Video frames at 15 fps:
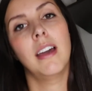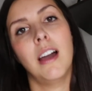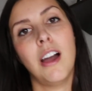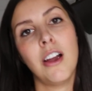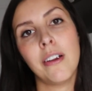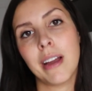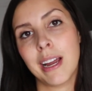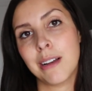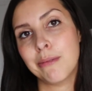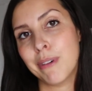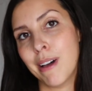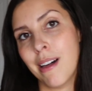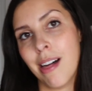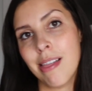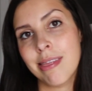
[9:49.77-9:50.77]
All right,
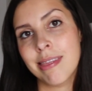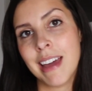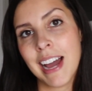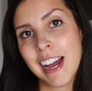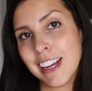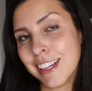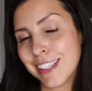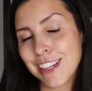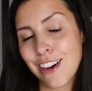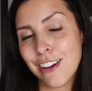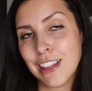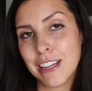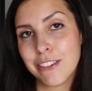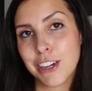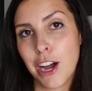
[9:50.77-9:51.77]
well, that is
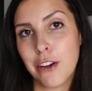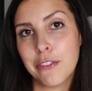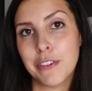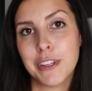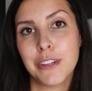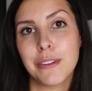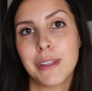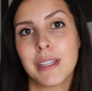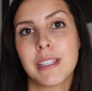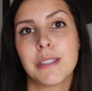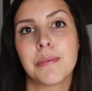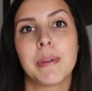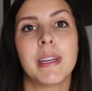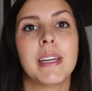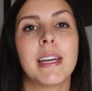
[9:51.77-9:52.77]
all I've got for you
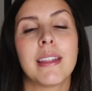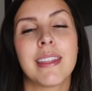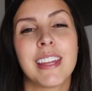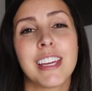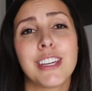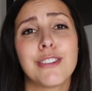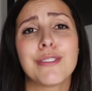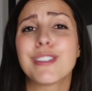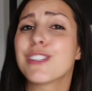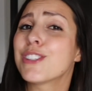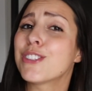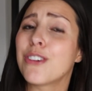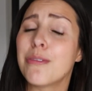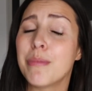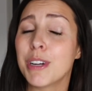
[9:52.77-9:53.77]
this week. Thank you
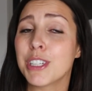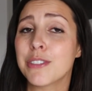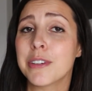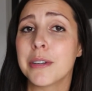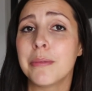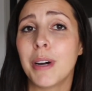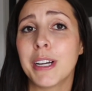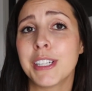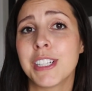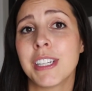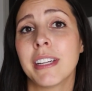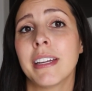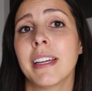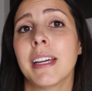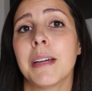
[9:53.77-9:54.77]
so much for
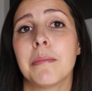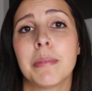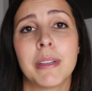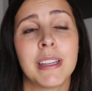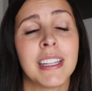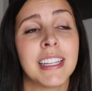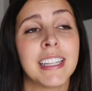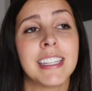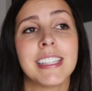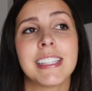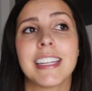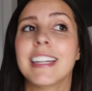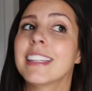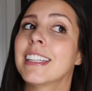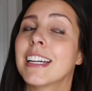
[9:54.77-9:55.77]
watching. Please
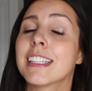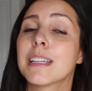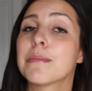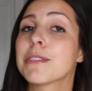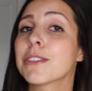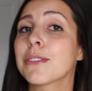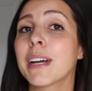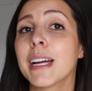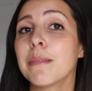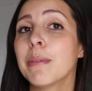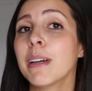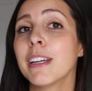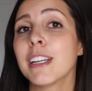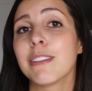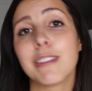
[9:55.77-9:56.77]
hit that subscribe
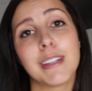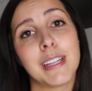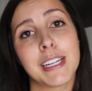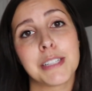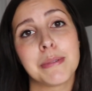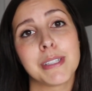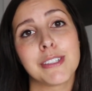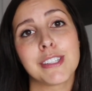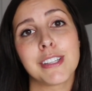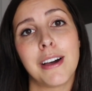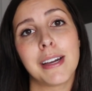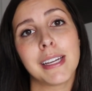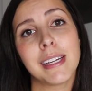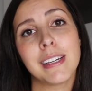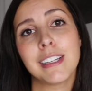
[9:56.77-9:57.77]
button if you liked what you saw
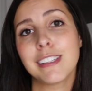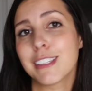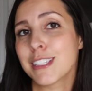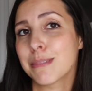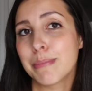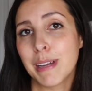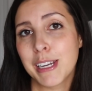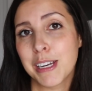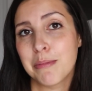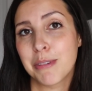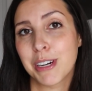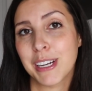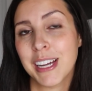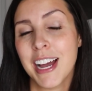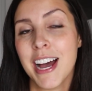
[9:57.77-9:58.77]
here. There's plenty
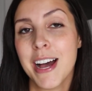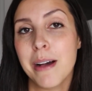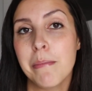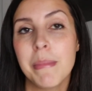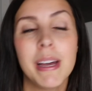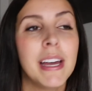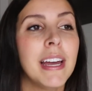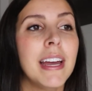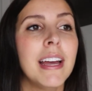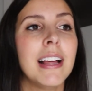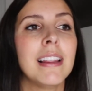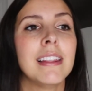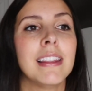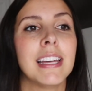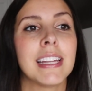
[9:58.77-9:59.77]
more to come.
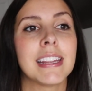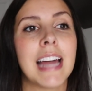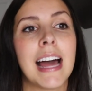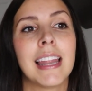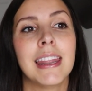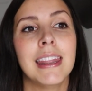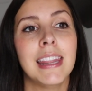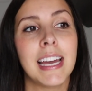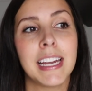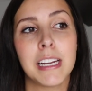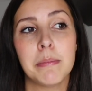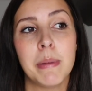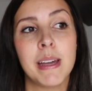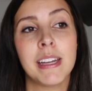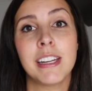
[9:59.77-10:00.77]
Hit that
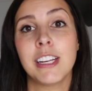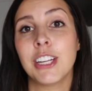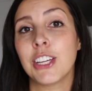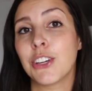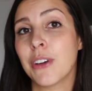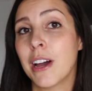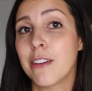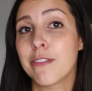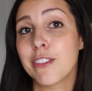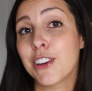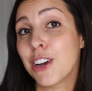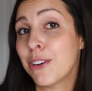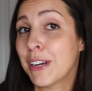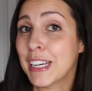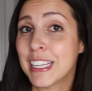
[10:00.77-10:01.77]
like button. You have
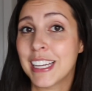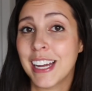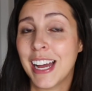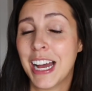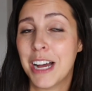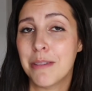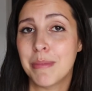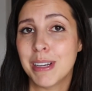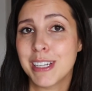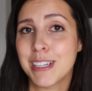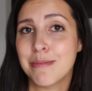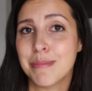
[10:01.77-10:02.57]
no idea how much it